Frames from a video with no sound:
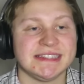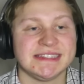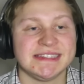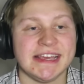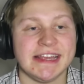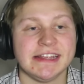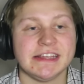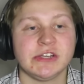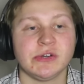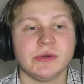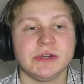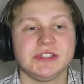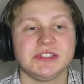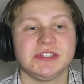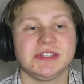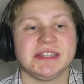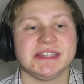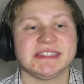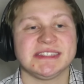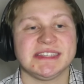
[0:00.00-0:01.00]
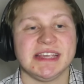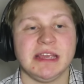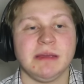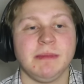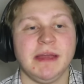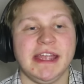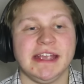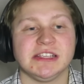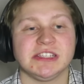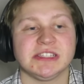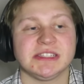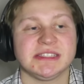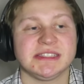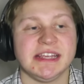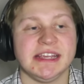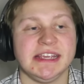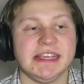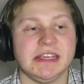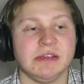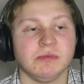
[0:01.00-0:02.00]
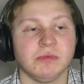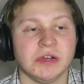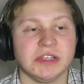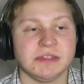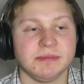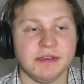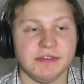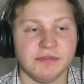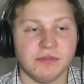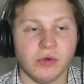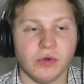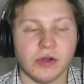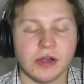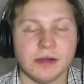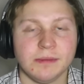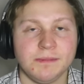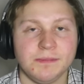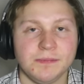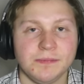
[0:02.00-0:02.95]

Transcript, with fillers: instead of going to the same anxious state he was before,